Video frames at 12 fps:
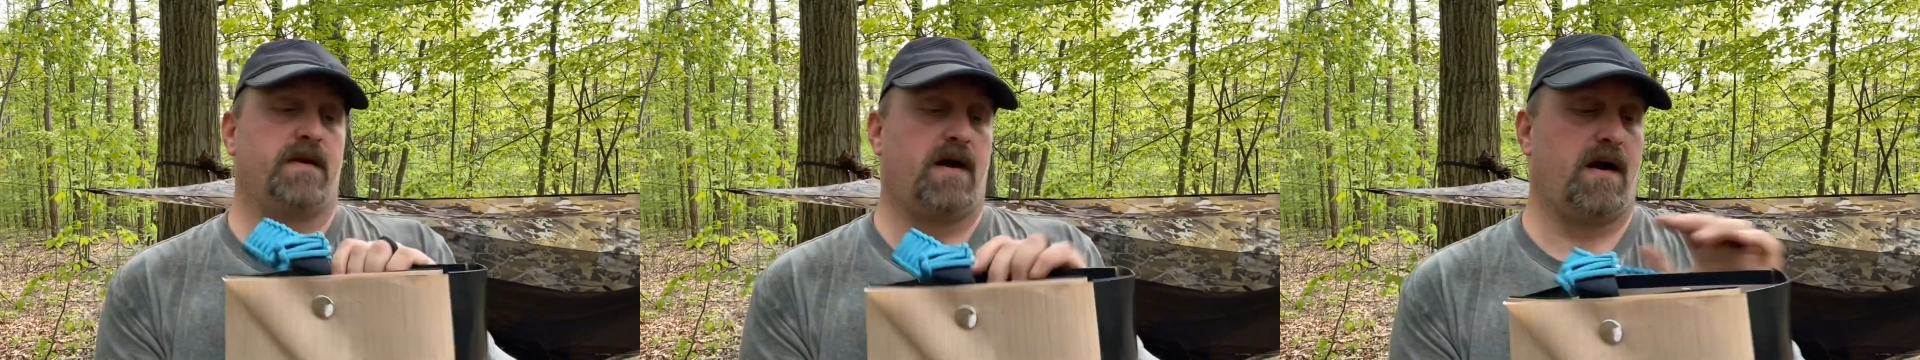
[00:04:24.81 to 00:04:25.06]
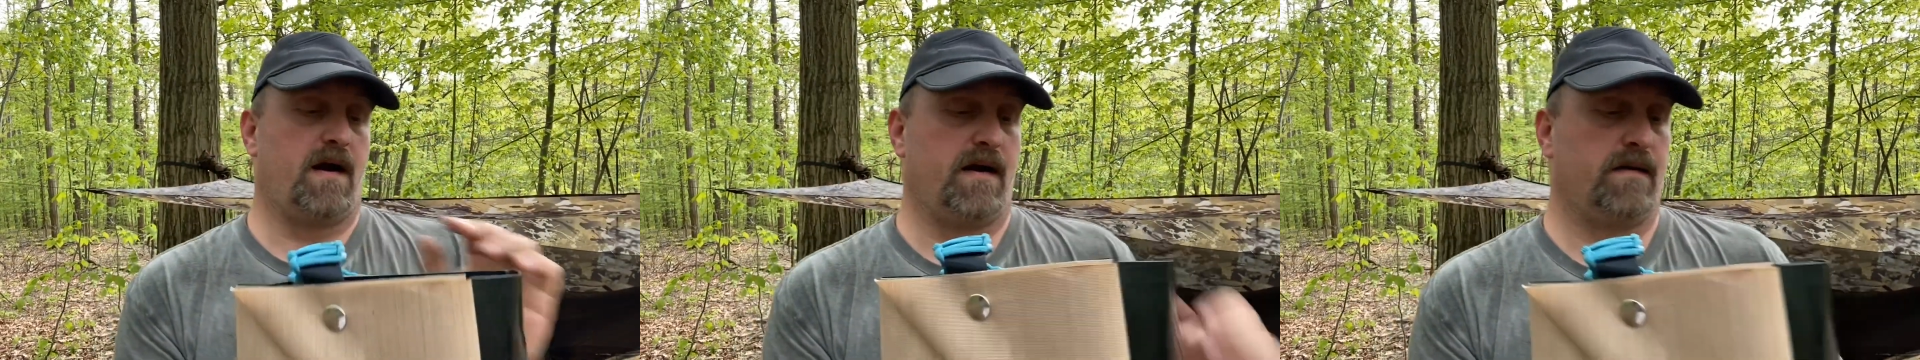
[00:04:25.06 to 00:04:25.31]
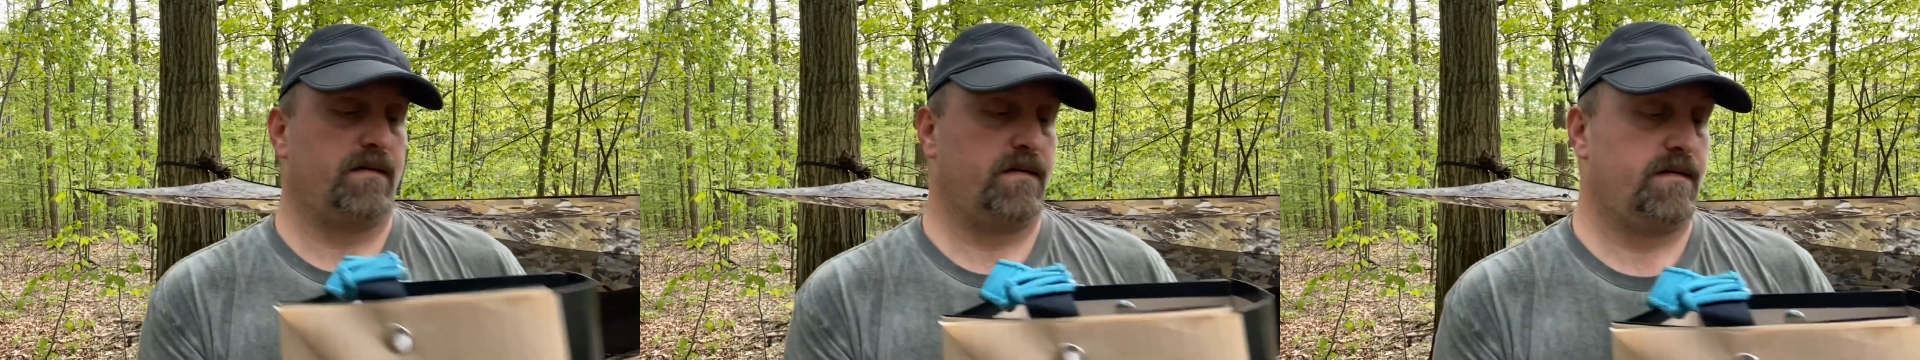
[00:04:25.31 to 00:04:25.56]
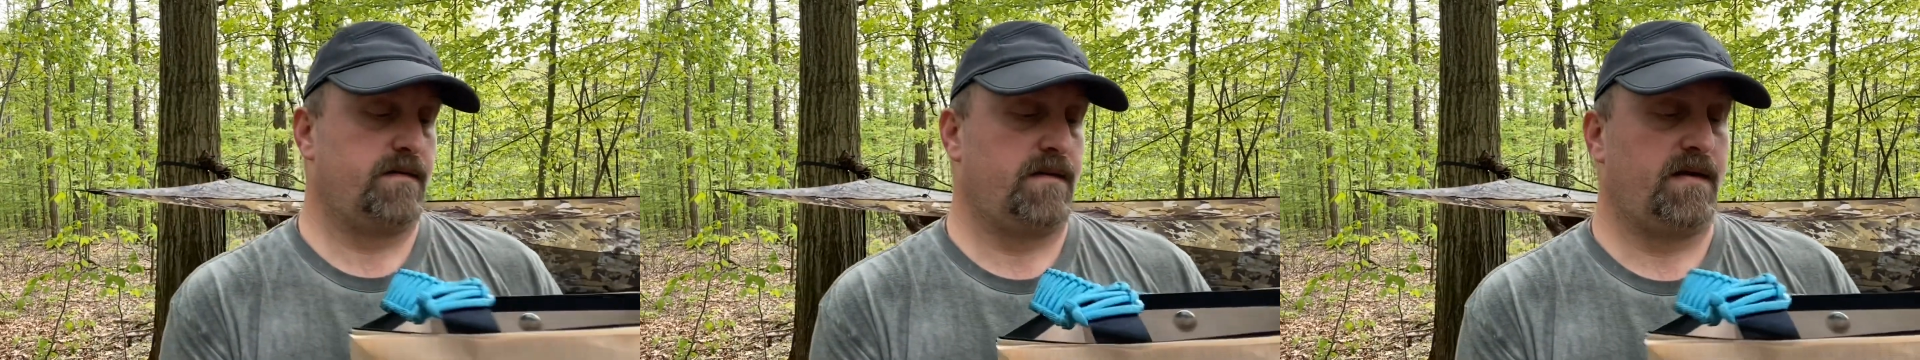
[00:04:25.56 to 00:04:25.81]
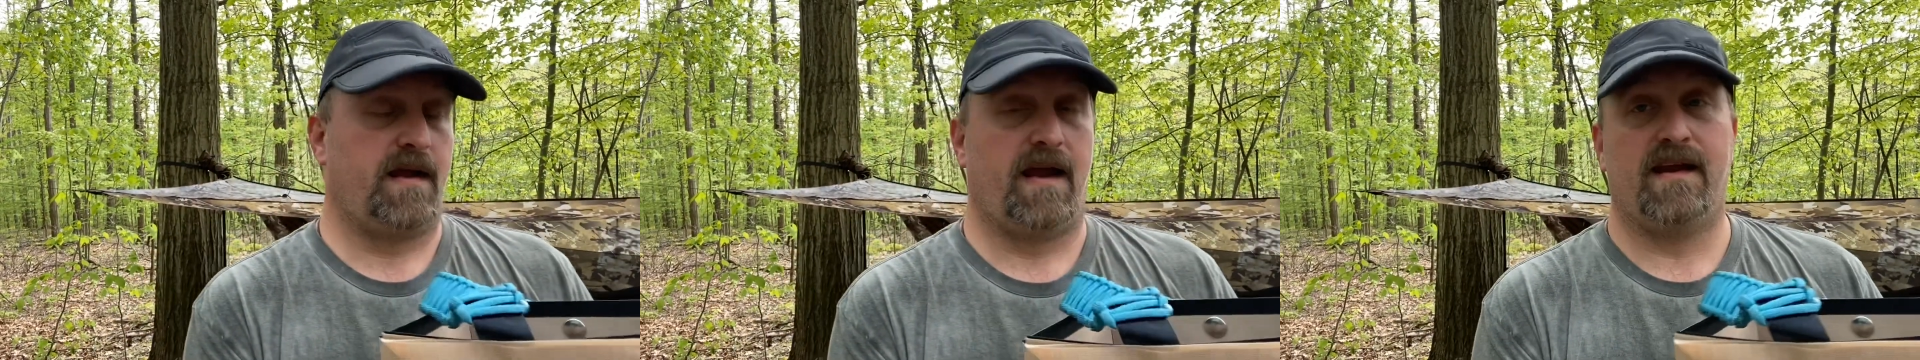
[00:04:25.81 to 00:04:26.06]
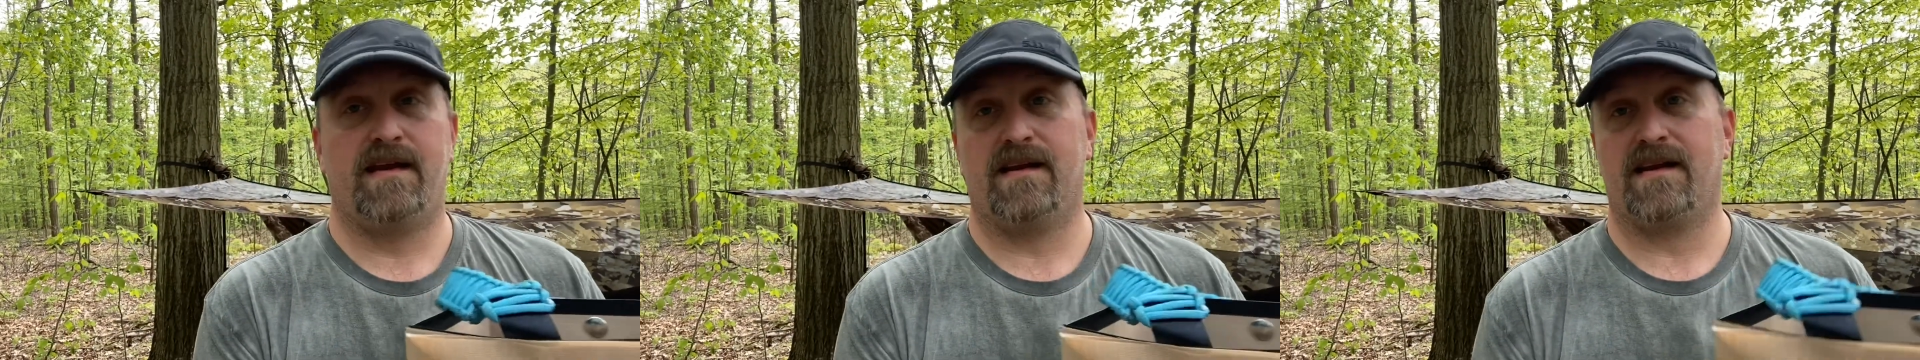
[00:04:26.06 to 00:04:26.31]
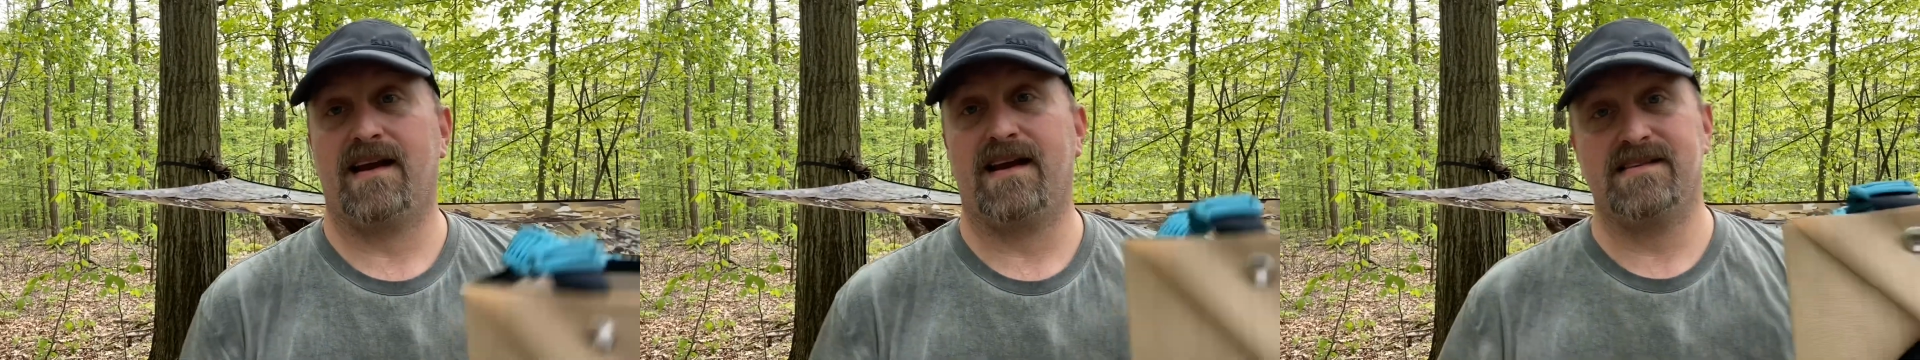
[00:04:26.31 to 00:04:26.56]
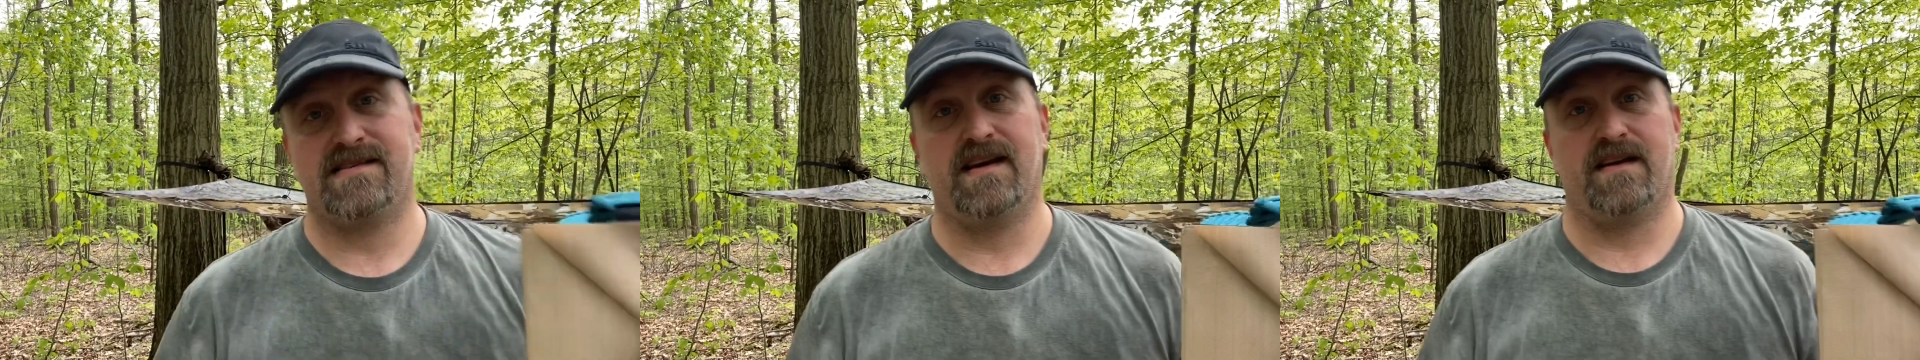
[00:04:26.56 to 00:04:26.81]
All right. And like
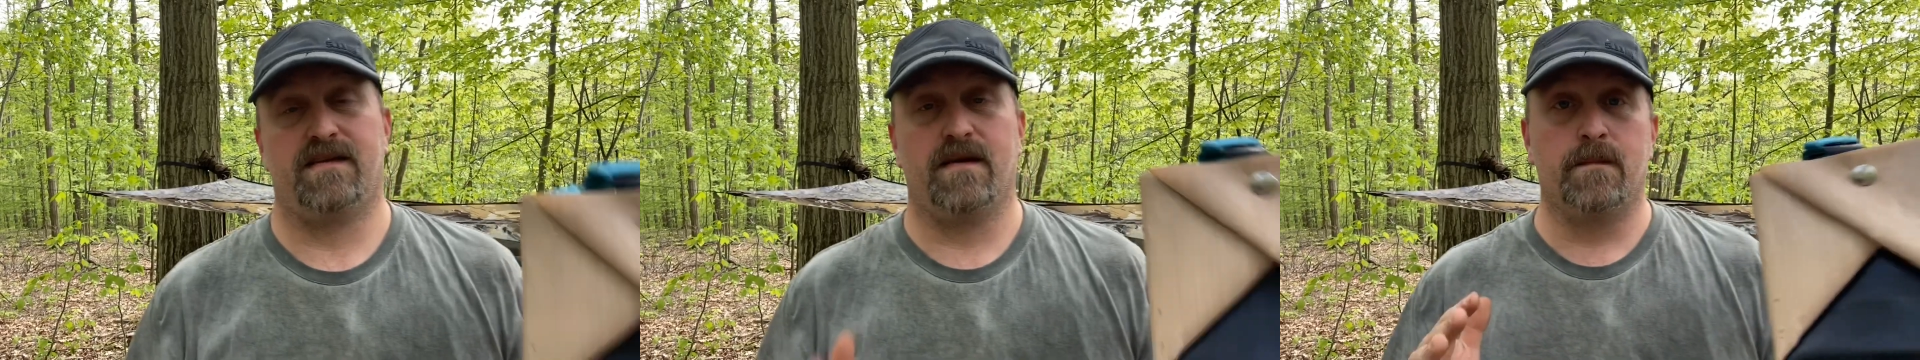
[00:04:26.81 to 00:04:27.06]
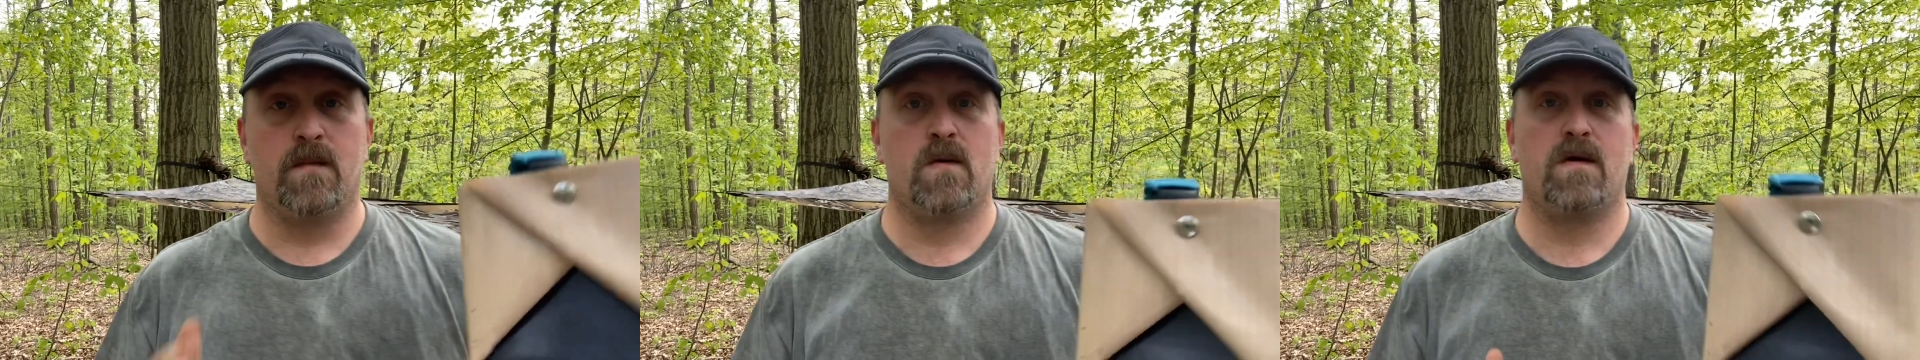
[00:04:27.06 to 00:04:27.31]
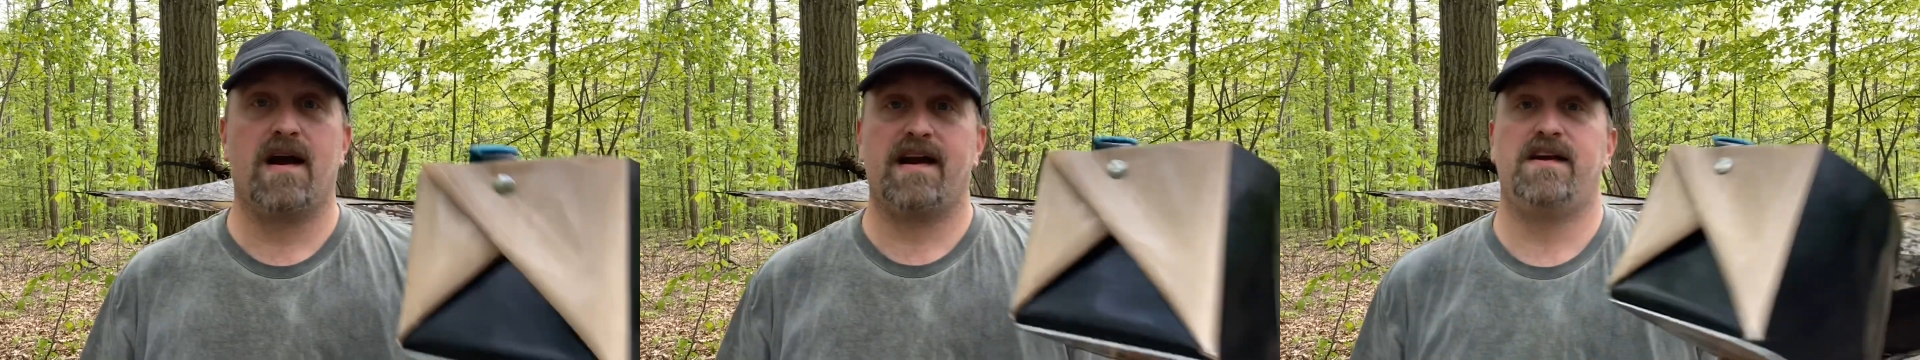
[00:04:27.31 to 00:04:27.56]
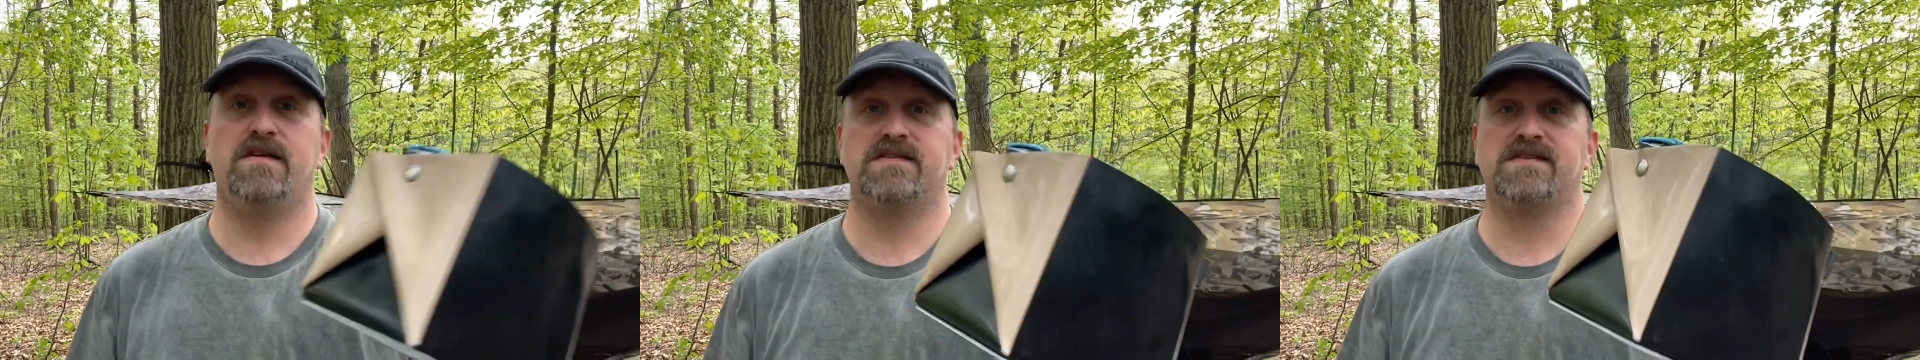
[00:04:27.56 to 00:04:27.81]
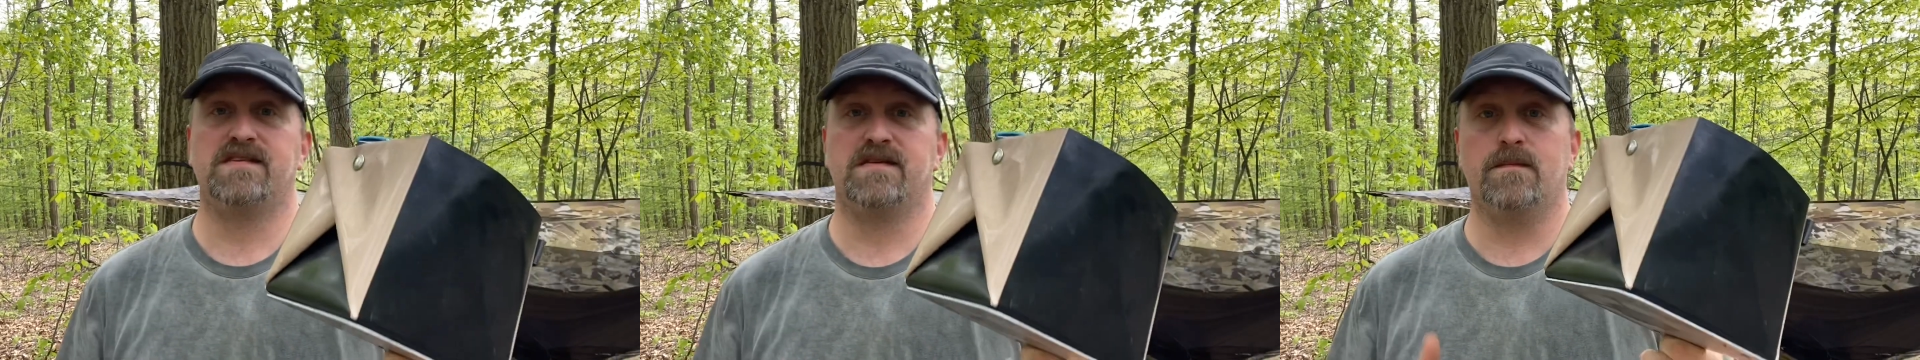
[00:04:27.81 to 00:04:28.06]
I said, the more I use it,